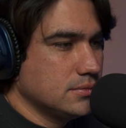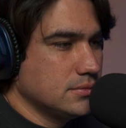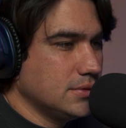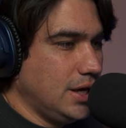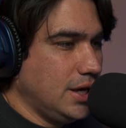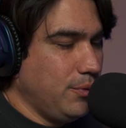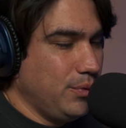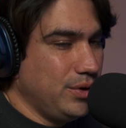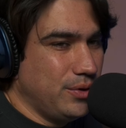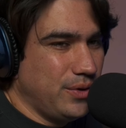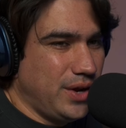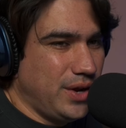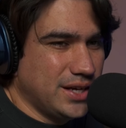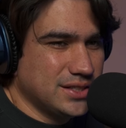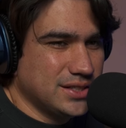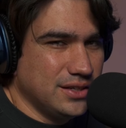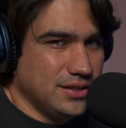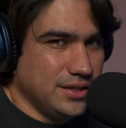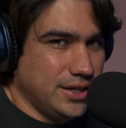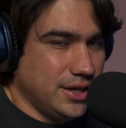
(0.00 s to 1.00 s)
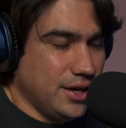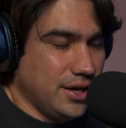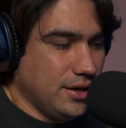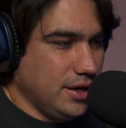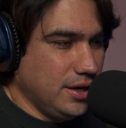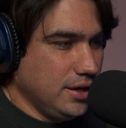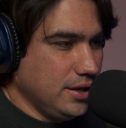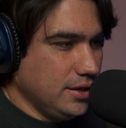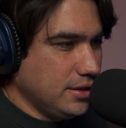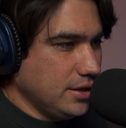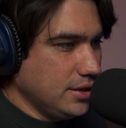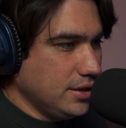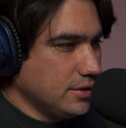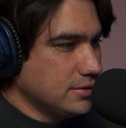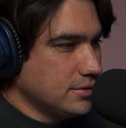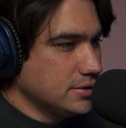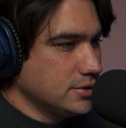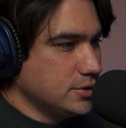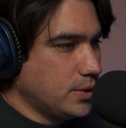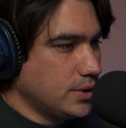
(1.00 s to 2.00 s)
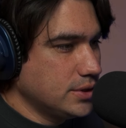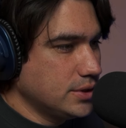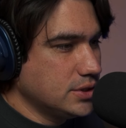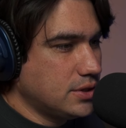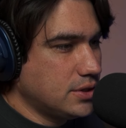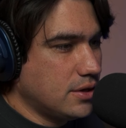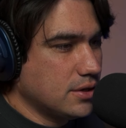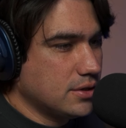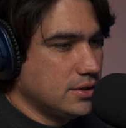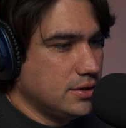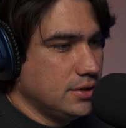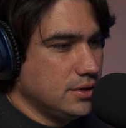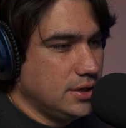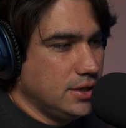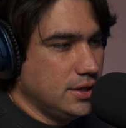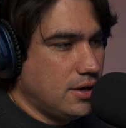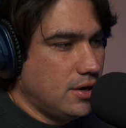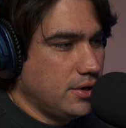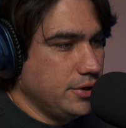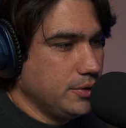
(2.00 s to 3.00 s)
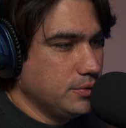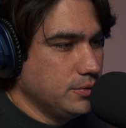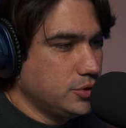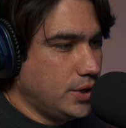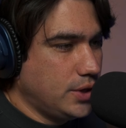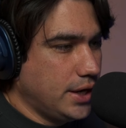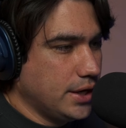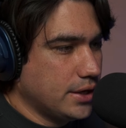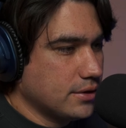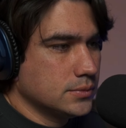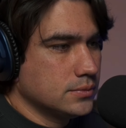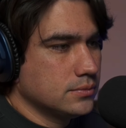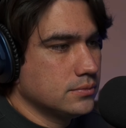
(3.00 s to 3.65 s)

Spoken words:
And we don't accidentally cut anything. So I just locked the audio track.